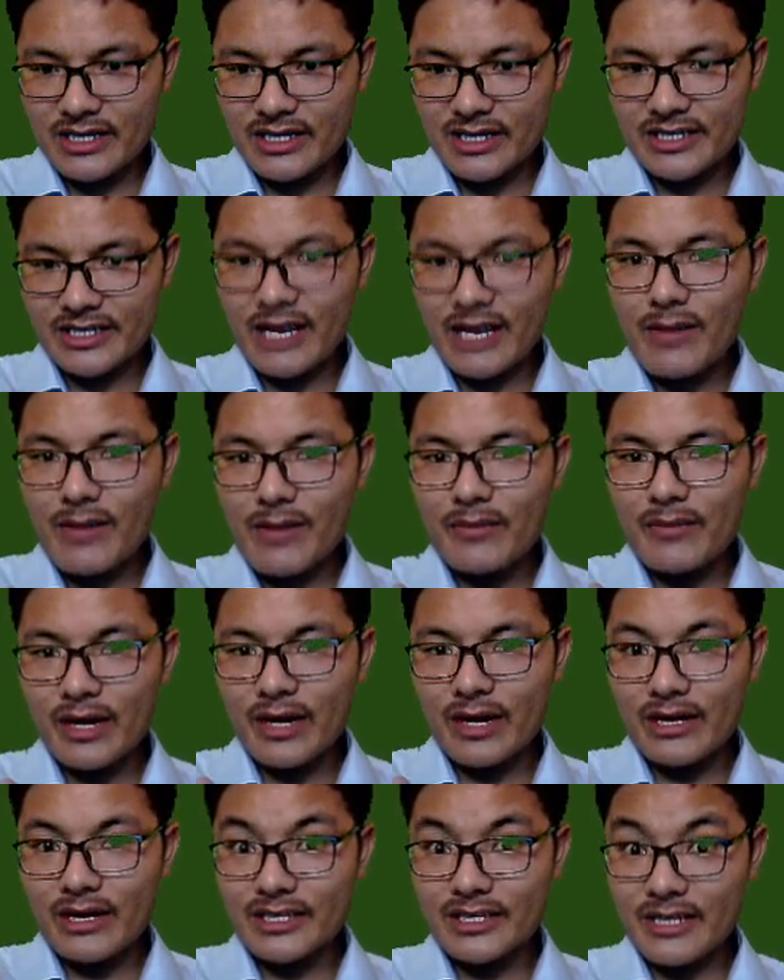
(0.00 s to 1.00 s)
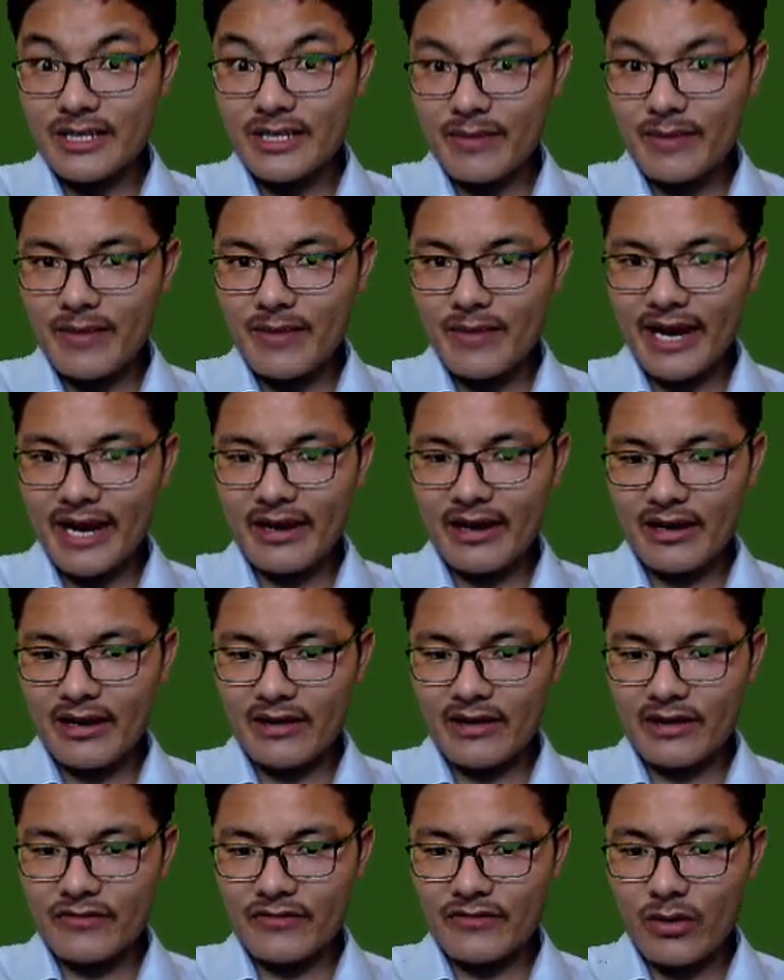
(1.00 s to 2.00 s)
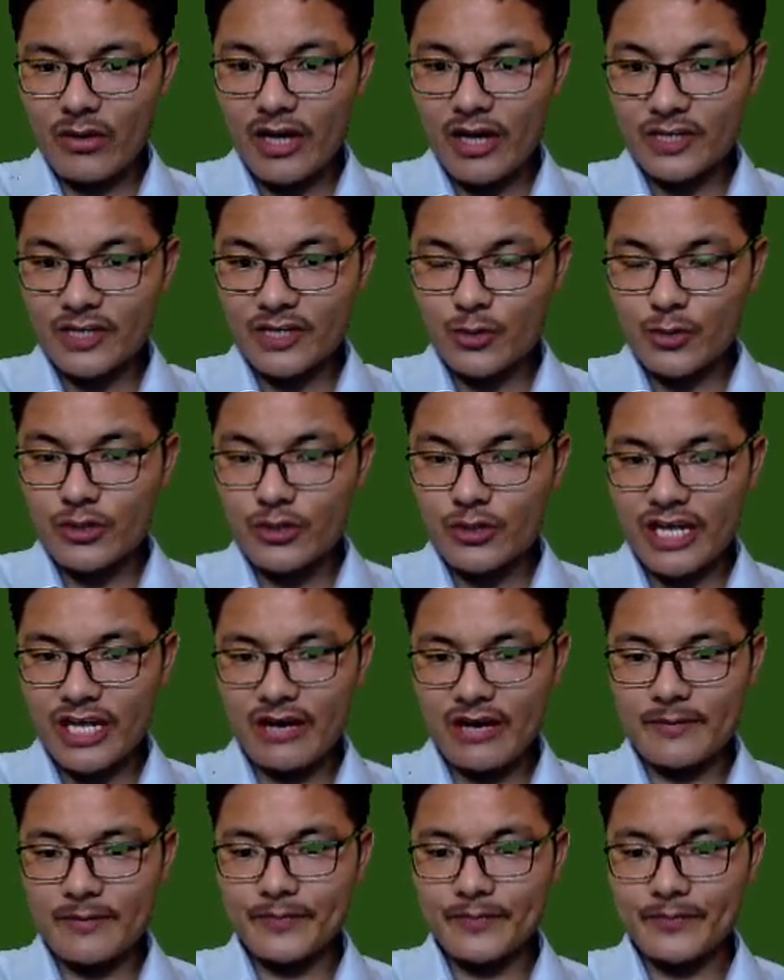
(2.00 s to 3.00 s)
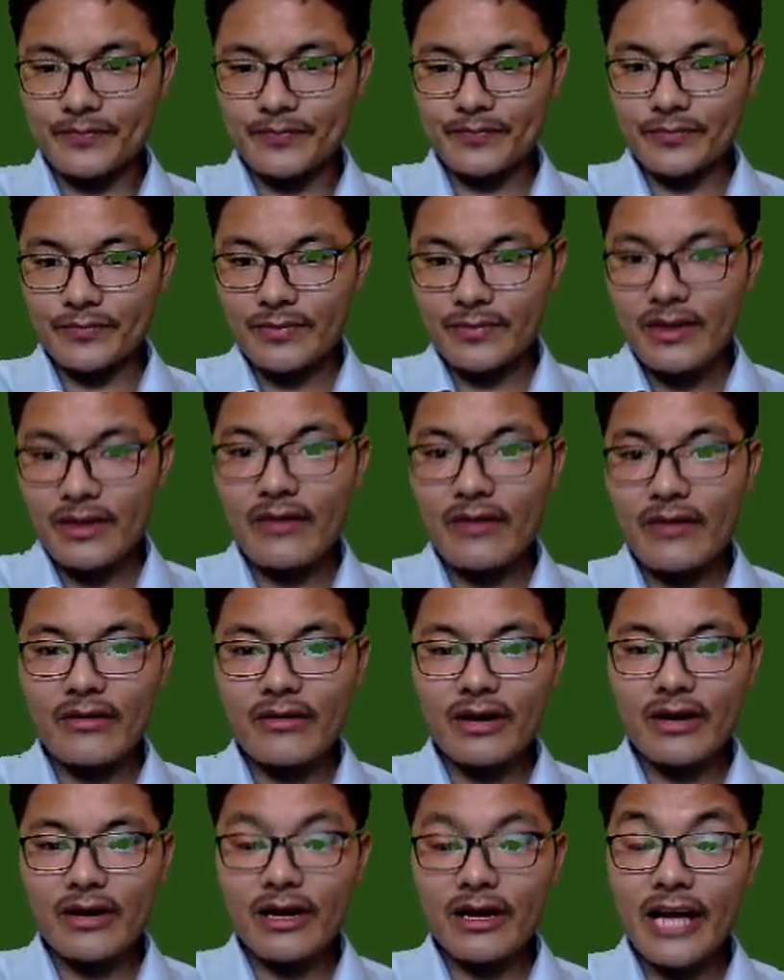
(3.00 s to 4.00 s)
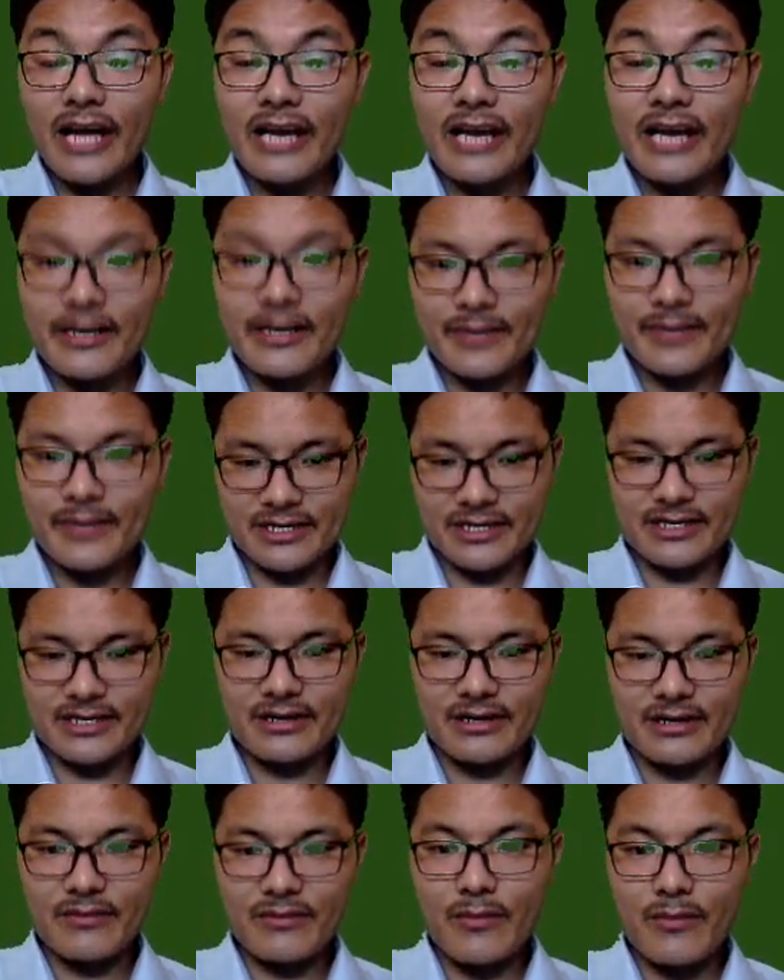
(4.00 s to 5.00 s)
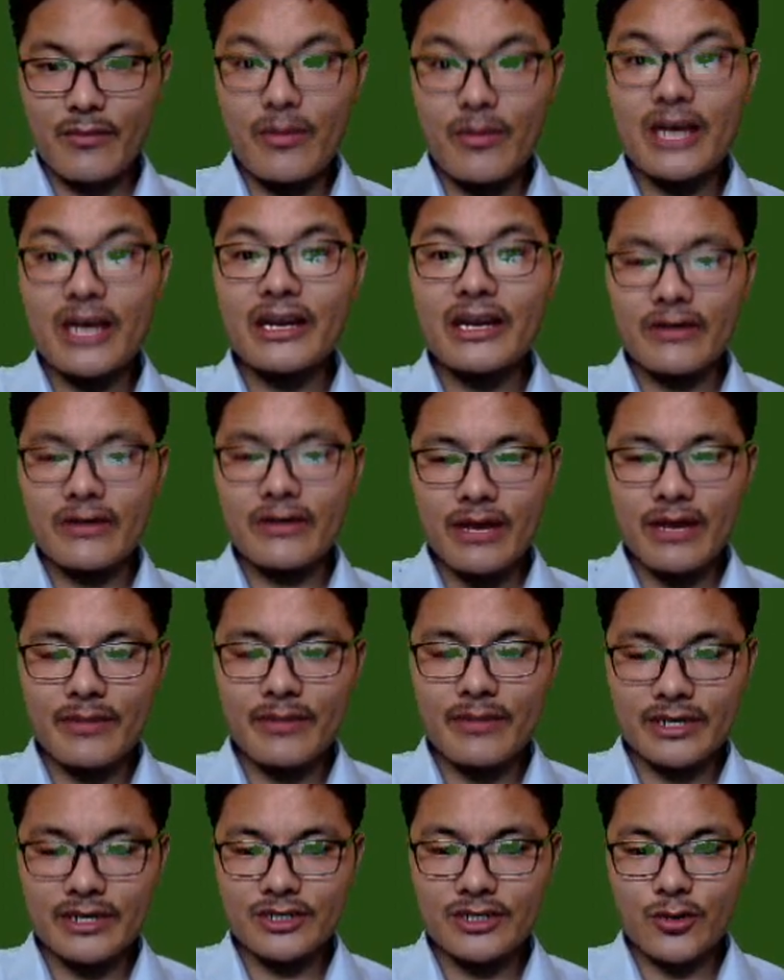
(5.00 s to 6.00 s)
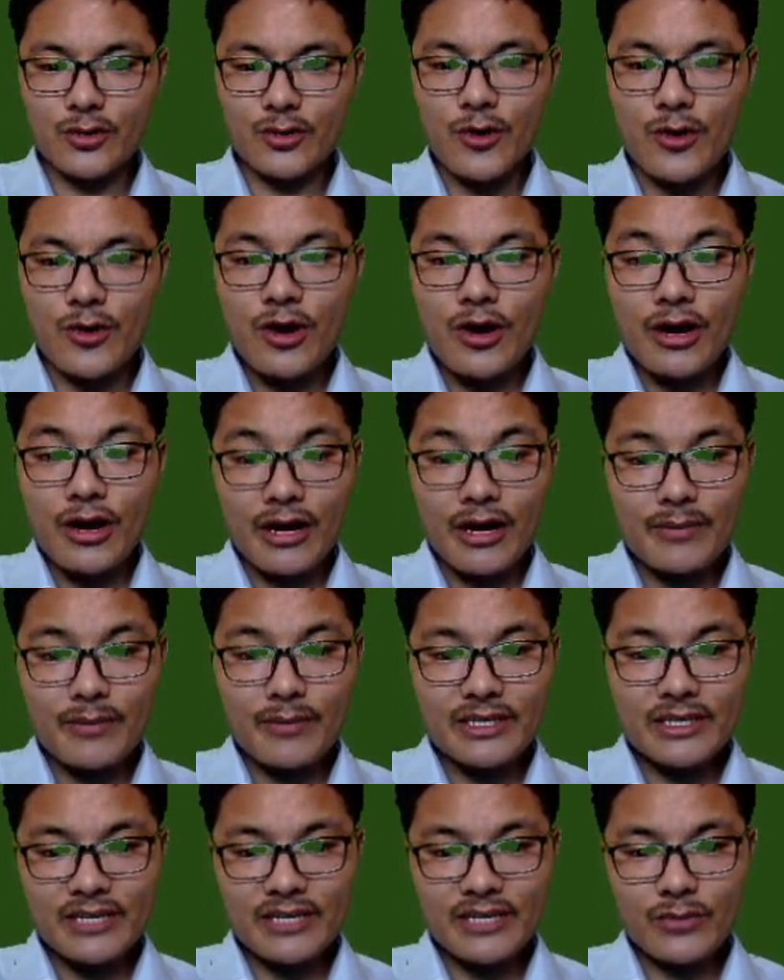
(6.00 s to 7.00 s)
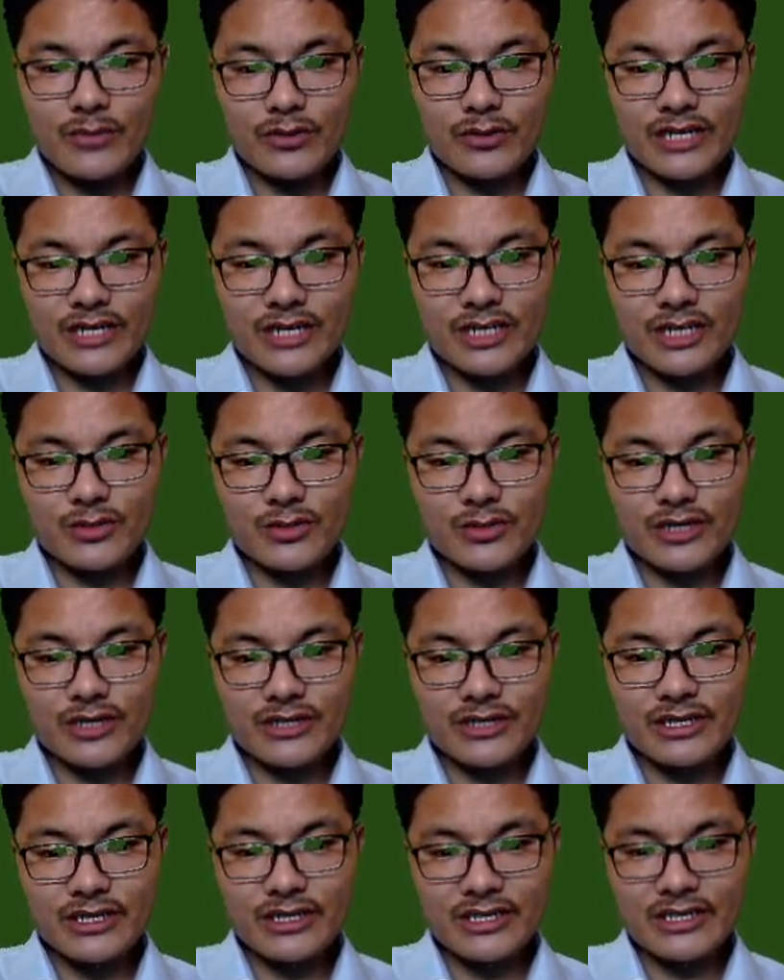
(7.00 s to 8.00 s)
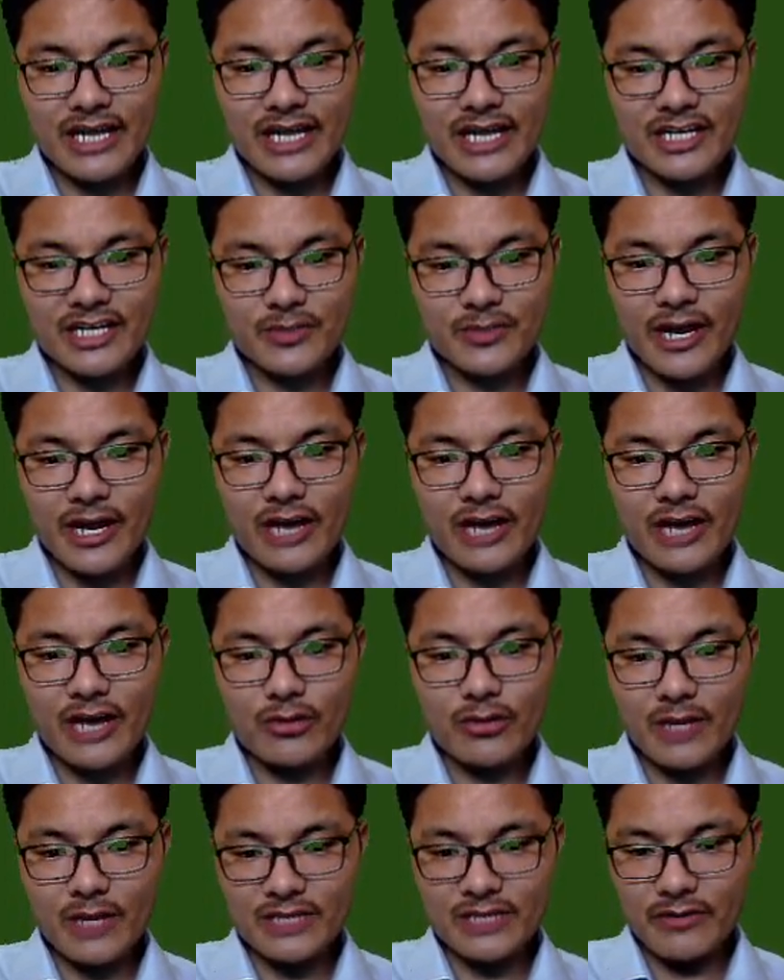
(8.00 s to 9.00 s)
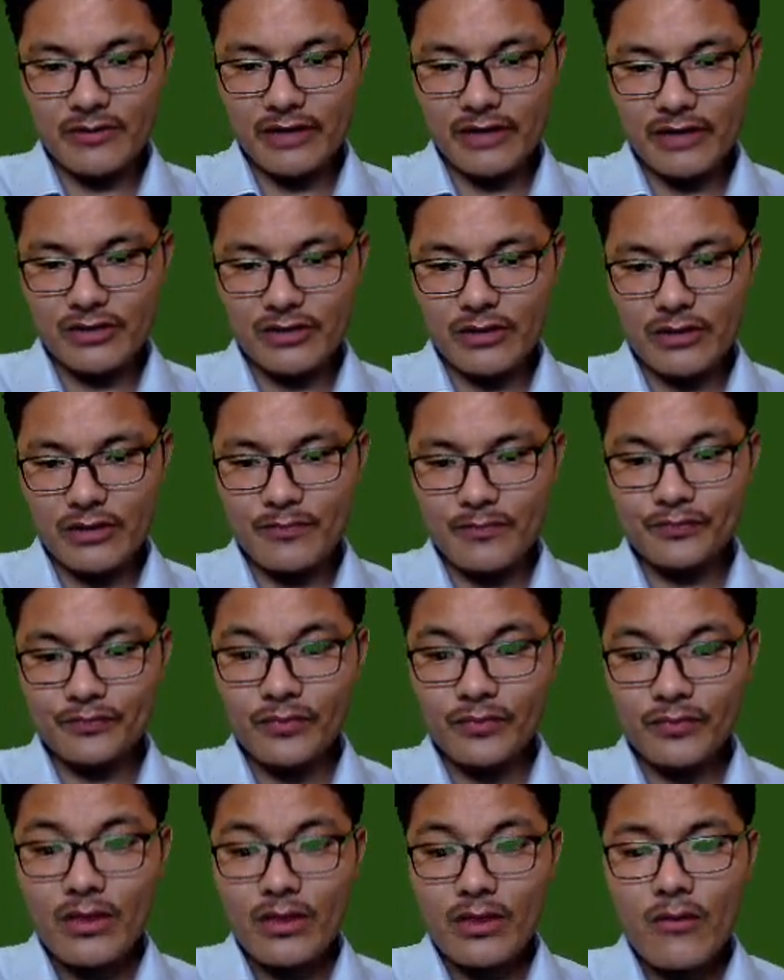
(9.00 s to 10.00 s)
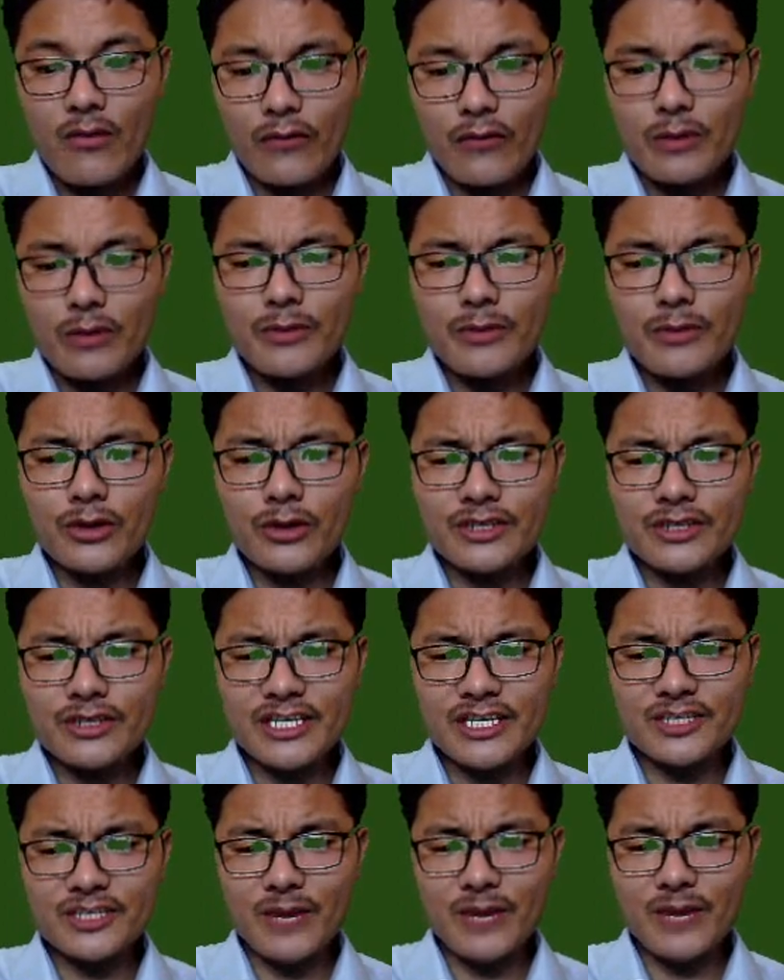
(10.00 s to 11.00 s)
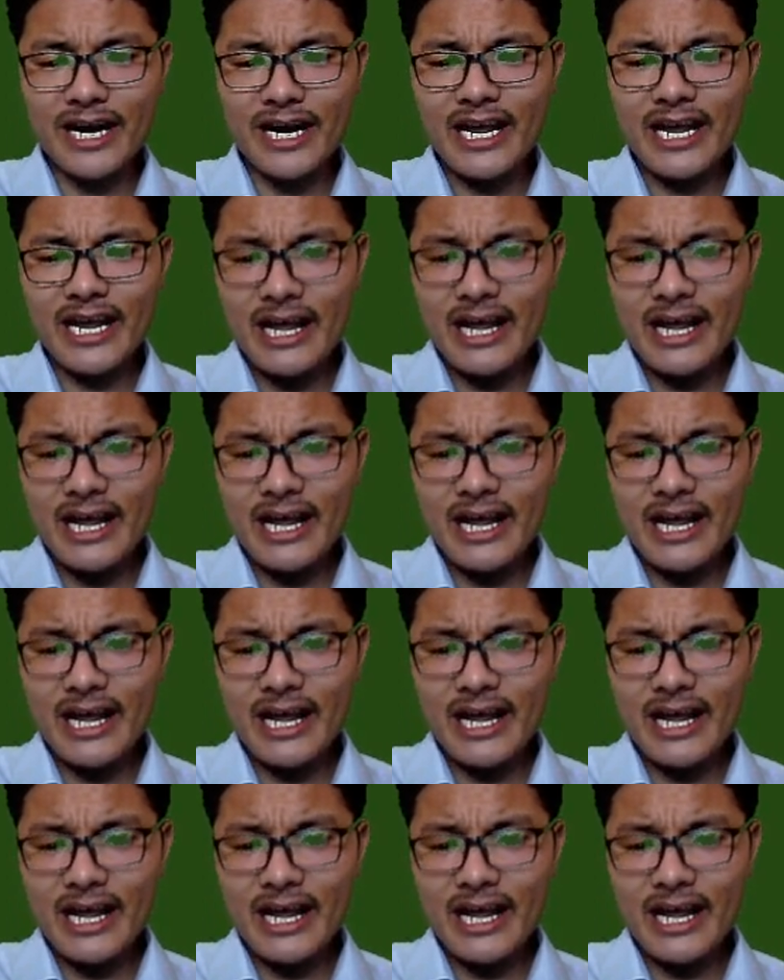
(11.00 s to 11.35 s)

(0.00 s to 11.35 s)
Cell membrane is lipid bilayer. It requires protein and lipid, mainly lipids. So lipids and proteins which are synthesized by endoplasmic reticulum will be processed by